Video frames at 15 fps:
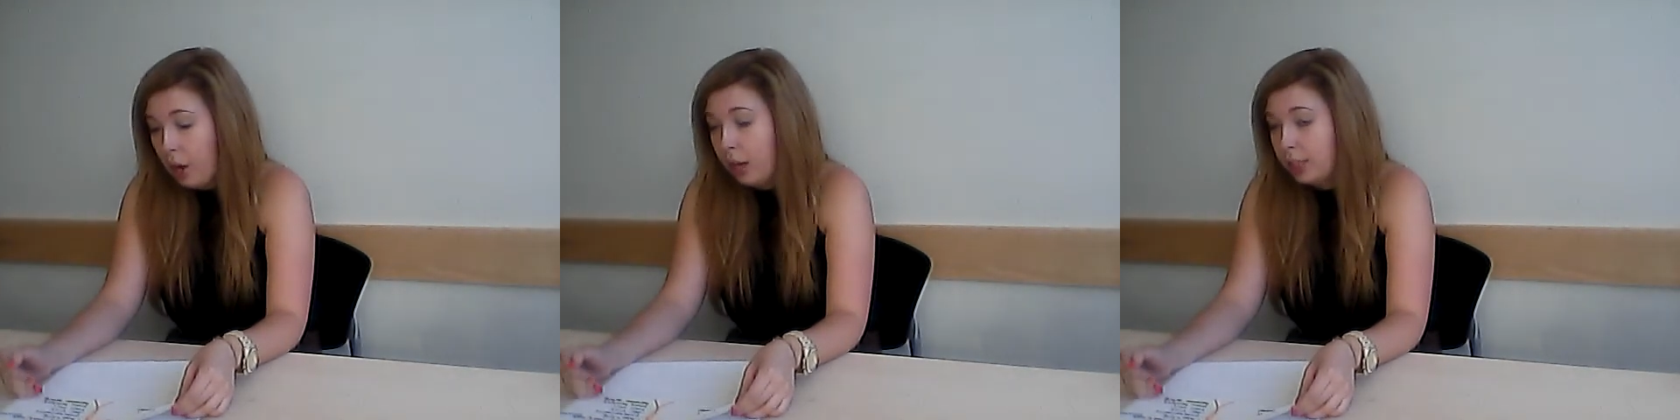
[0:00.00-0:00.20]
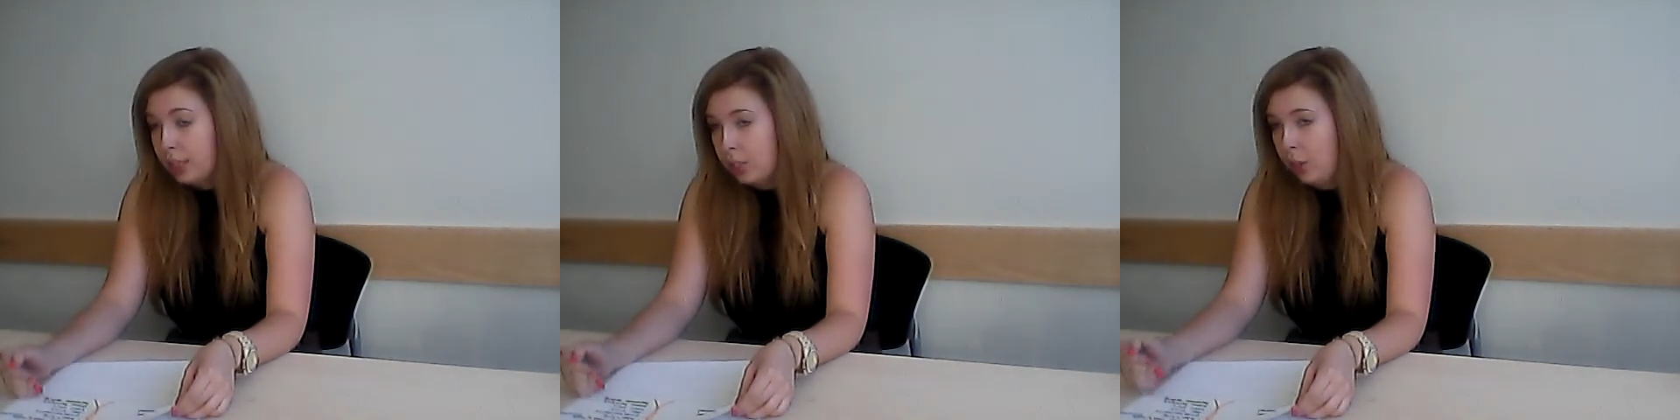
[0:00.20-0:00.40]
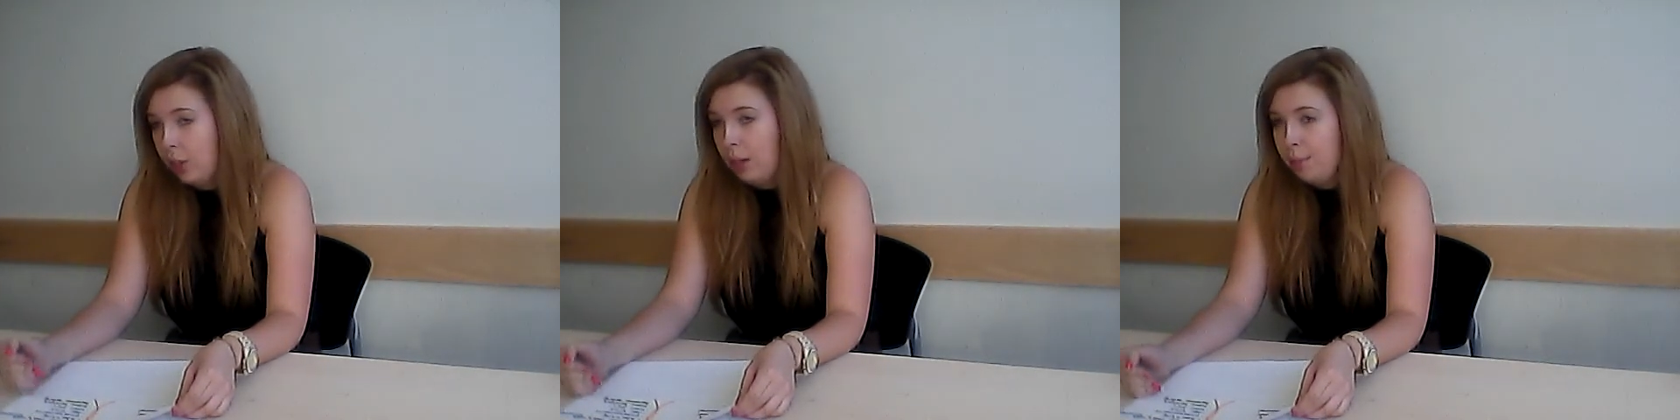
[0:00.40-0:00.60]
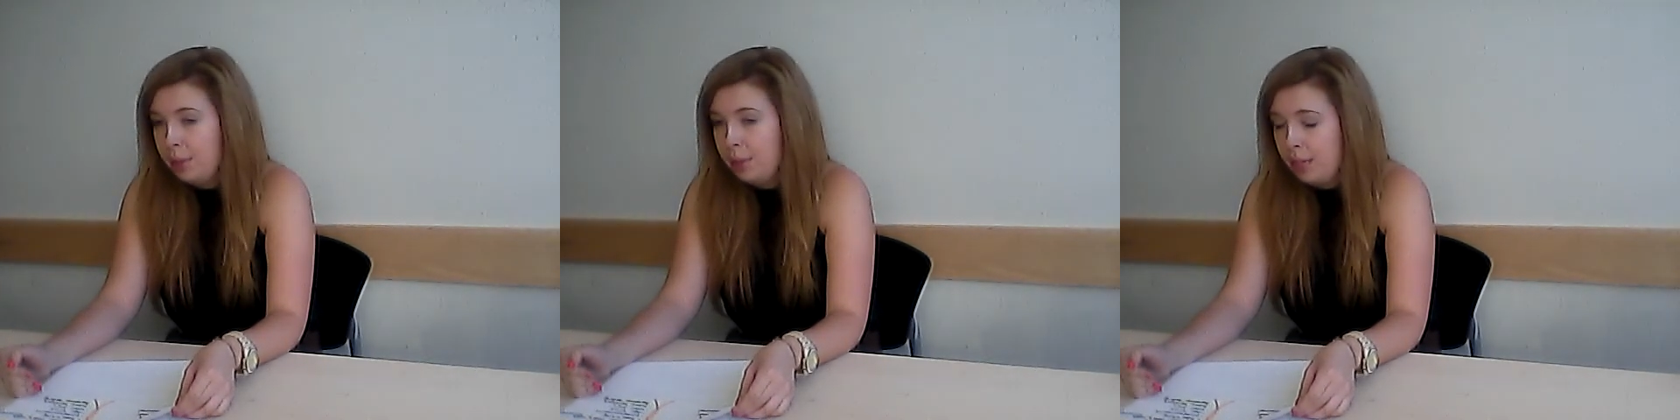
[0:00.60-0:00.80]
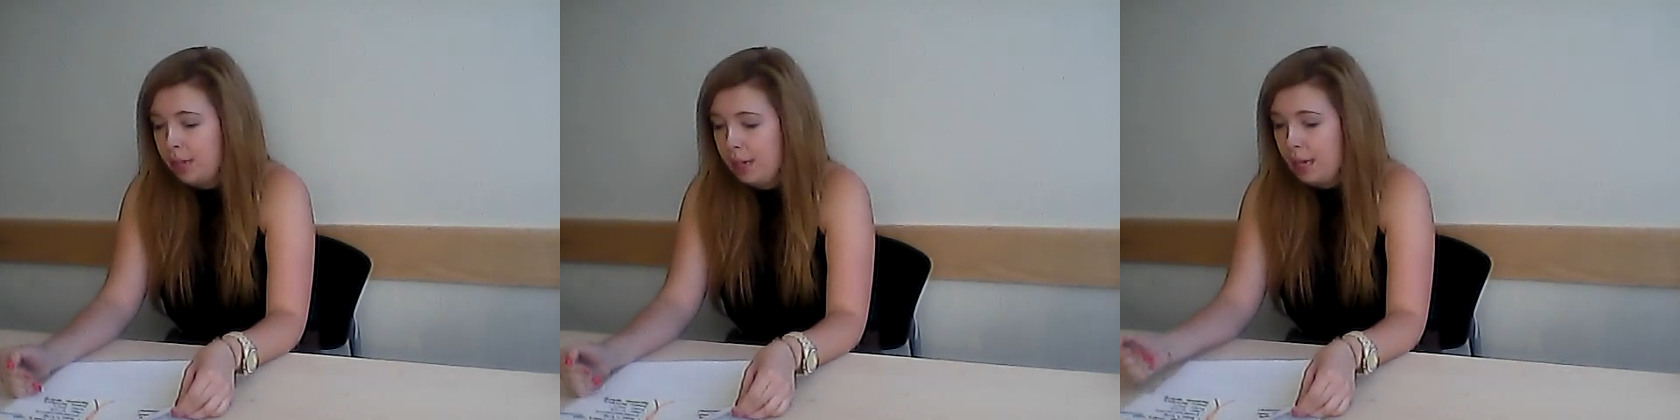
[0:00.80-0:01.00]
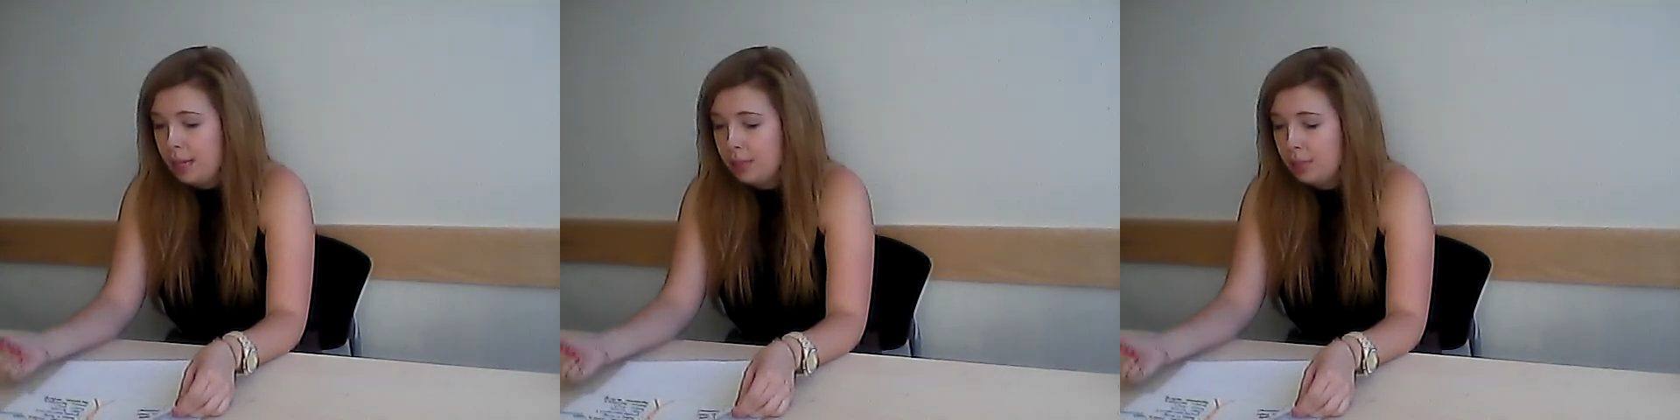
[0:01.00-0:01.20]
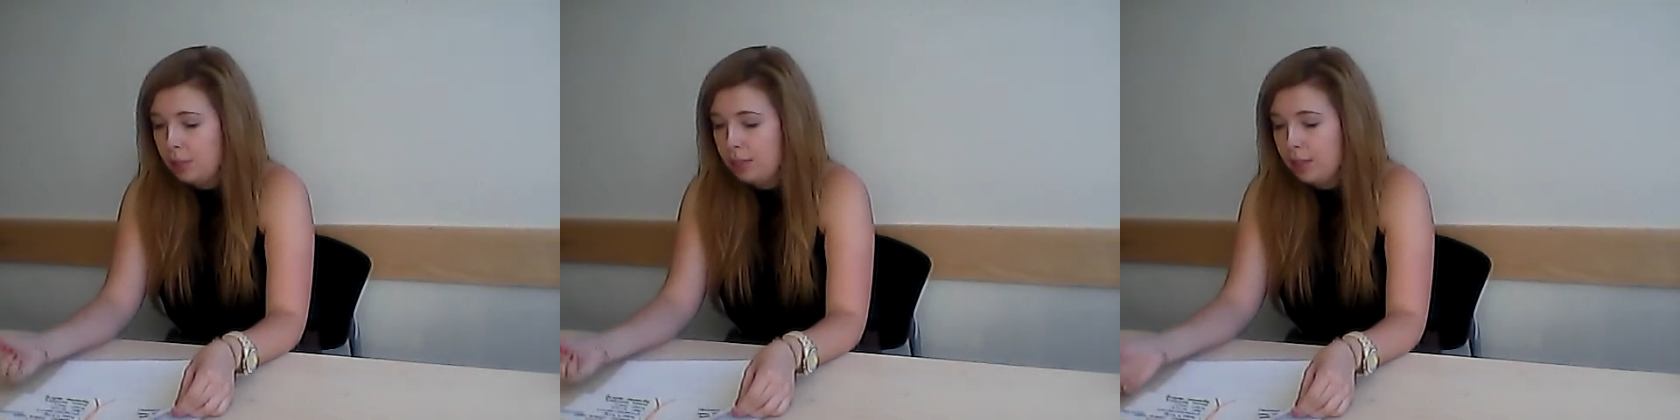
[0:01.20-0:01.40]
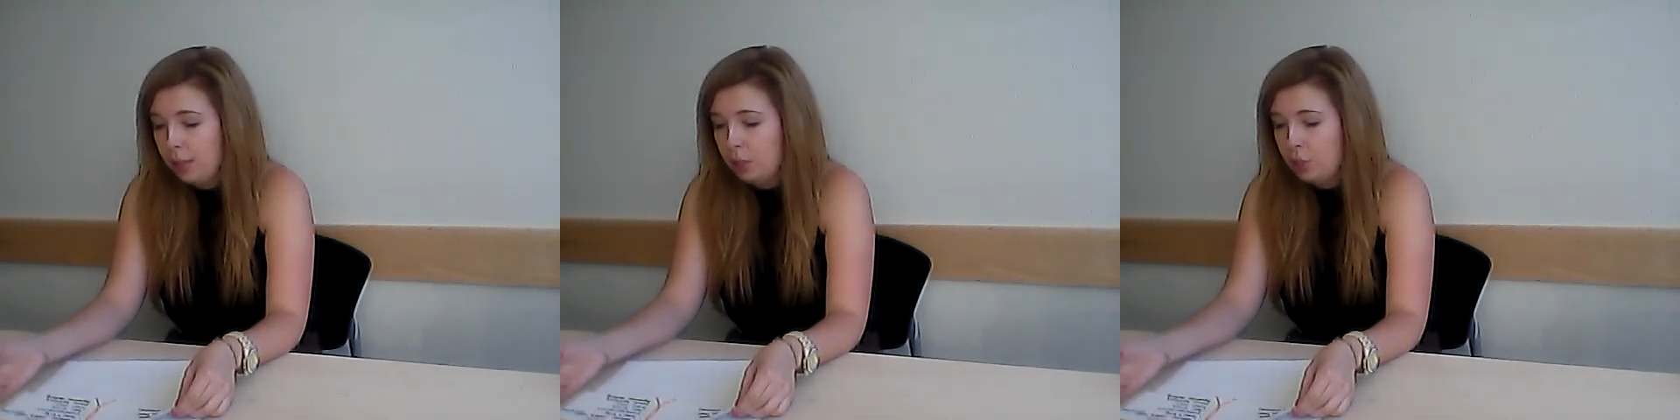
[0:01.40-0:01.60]
cost is going to be is
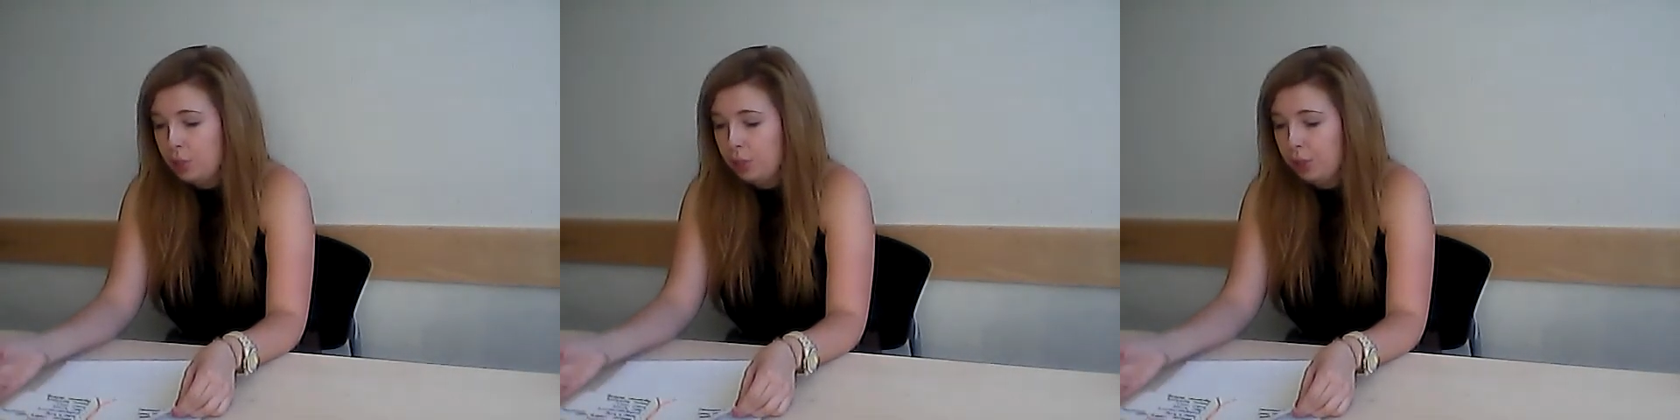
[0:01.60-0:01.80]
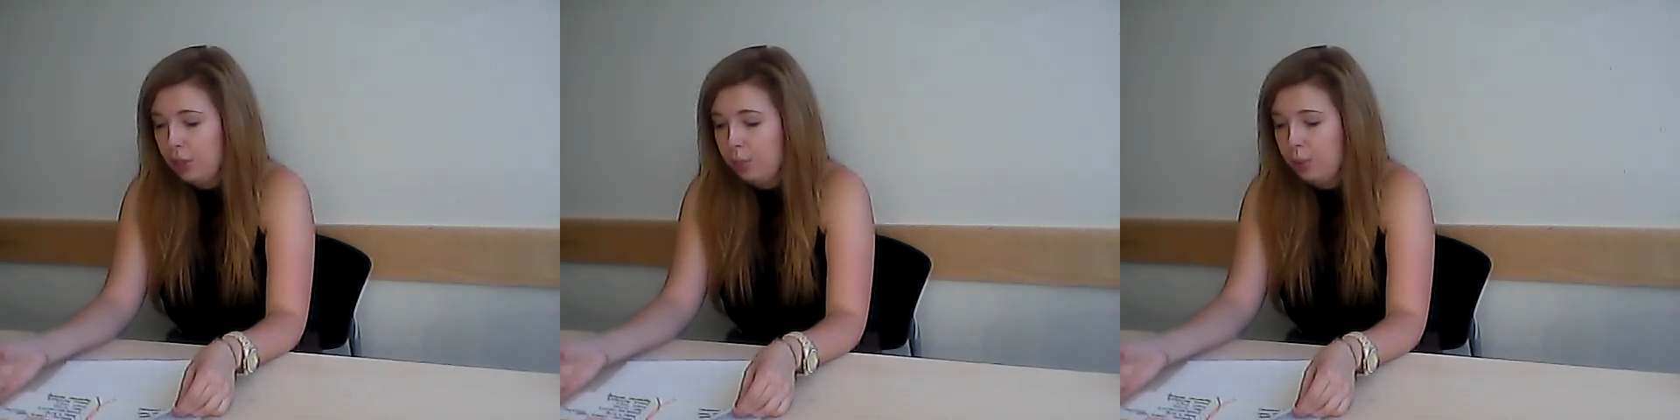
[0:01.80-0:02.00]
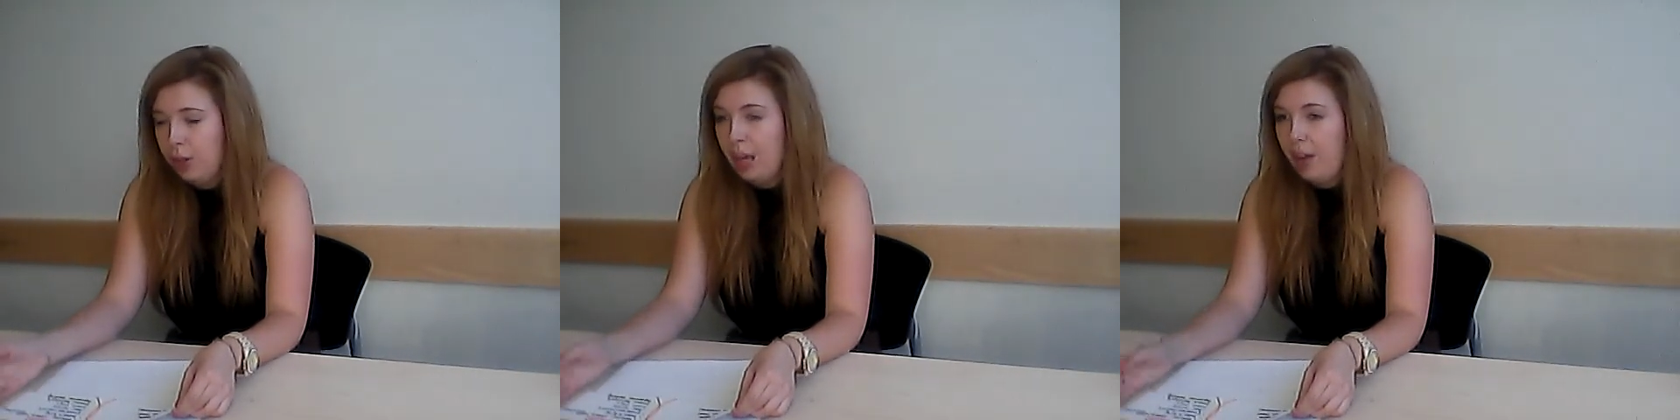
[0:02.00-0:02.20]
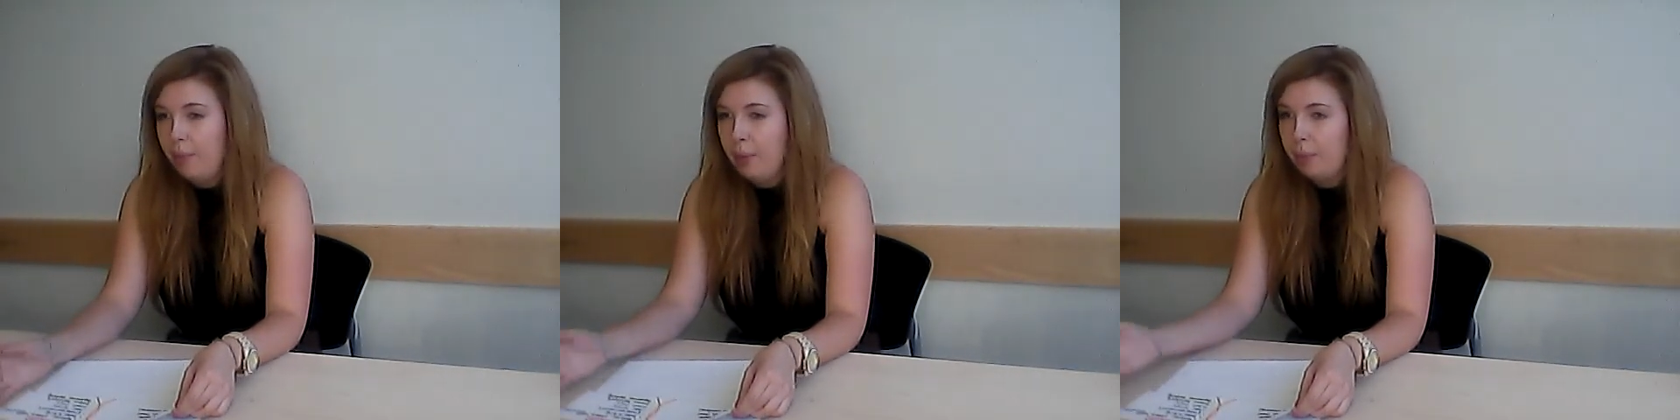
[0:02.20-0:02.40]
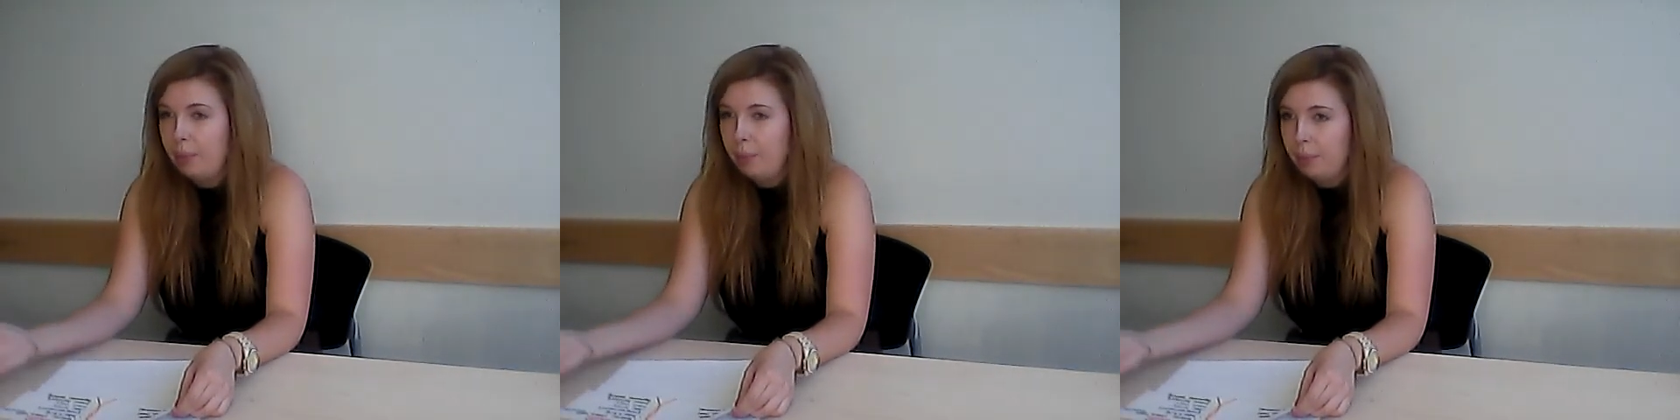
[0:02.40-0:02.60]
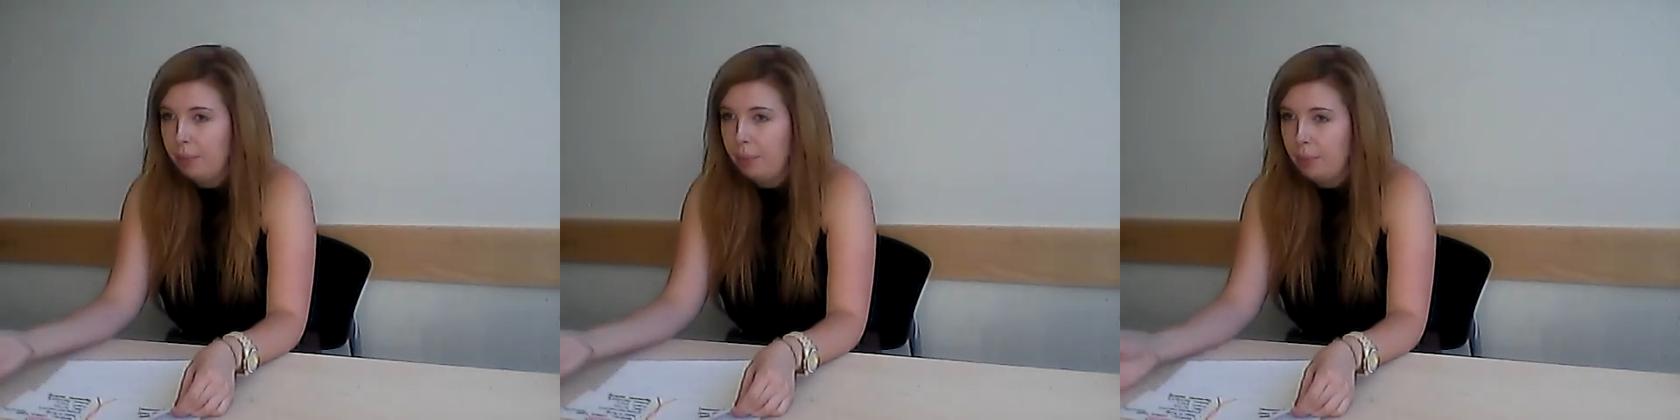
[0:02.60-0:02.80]
essentially we're going to be